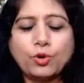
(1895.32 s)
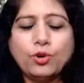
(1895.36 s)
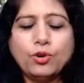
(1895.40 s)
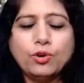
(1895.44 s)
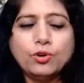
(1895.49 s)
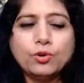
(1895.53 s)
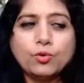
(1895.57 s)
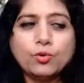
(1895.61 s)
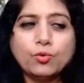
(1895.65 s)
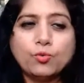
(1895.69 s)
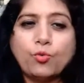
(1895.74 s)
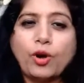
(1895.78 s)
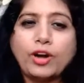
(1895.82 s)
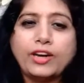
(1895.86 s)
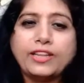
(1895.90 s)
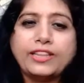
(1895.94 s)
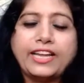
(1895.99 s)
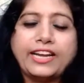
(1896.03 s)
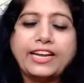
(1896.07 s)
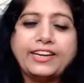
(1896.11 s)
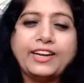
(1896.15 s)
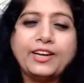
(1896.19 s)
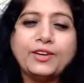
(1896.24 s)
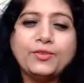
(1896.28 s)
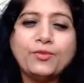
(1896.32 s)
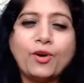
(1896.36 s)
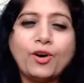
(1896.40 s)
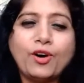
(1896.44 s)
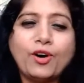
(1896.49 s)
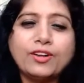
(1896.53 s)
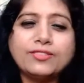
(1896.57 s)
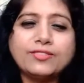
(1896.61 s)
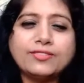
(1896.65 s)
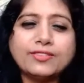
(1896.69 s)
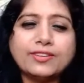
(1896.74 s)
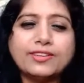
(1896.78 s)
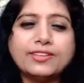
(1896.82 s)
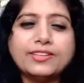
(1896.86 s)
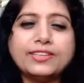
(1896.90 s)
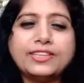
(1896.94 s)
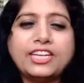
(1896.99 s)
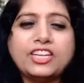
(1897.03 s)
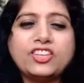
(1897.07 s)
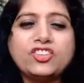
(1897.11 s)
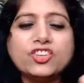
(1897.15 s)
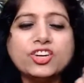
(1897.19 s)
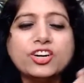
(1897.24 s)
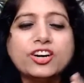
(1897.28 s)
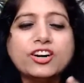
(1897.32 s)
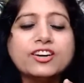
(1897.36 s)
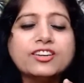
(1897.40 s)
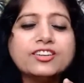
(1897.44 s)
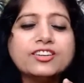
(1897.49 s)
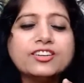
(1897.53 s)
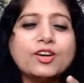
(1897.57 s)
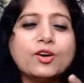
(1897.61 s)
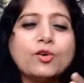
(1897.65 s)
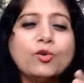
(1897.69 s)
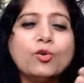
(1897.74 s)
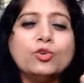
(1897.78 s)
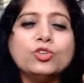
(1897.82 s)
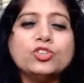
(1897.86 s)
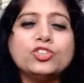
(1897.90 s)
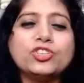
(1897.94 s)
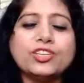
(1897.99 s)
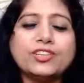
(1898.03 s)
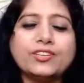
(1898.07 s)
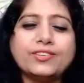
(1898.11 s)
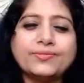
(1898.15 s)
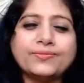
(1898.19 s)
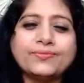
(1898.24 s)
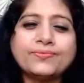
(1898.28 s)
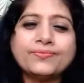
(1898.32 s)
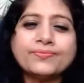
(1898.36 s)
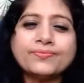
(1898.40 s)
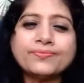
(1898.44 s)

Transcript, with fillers: So what they did was they churned the ocean.